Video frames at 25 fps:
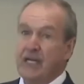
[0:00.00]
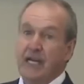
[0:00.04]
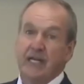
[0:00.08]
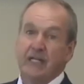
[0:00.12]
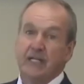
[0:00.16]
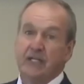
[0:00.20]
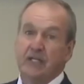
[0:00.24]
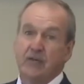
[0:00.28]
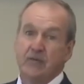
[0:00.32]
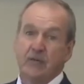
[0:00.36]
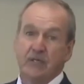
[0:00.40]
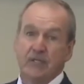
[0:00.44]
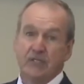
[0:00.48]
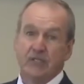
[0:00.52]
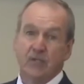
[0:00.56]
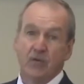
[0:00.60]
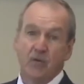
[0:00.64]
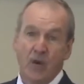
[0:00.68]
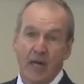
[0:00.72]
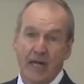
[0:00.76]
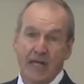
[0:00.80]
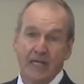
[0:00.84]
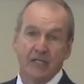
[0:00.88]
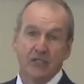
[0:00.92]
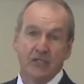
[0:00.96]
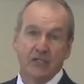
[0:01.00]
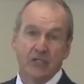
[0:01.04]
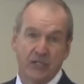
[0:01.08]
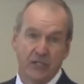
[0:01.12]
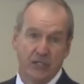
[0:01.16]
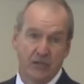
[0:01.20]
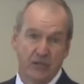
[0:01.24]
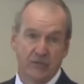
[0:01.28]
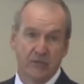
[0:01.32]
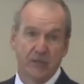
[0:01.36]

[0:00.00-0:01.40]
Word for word: He was my hero, and I was